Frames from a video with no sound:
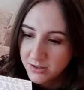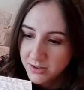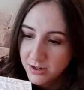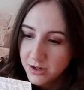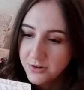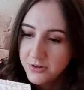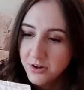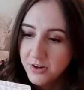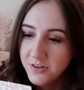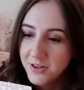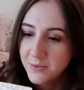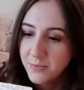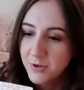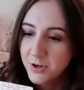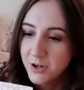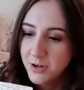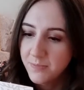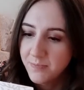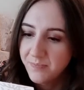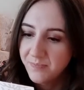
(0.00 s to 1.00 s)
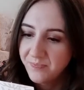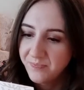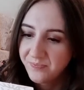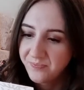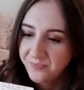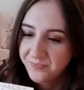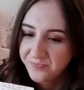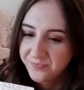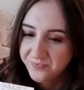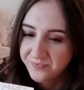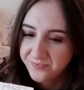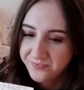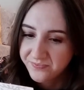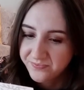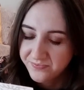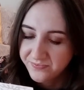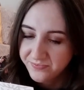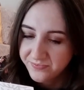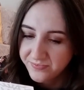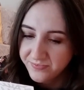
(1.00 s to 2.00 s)
Oh no, they weren't.
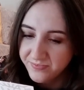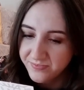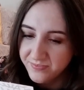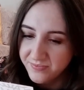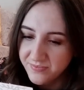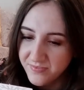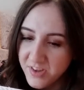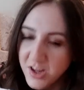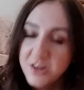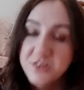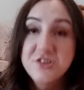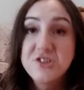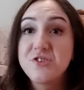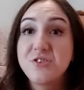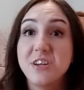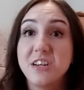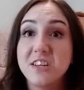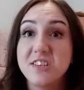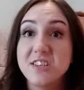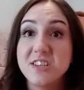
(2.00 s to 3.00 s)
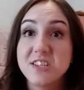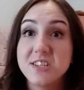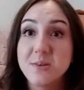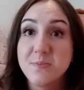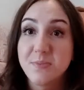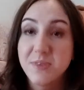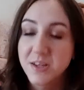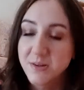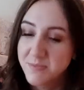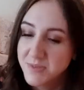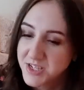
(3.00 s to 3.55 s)
I just realised there's something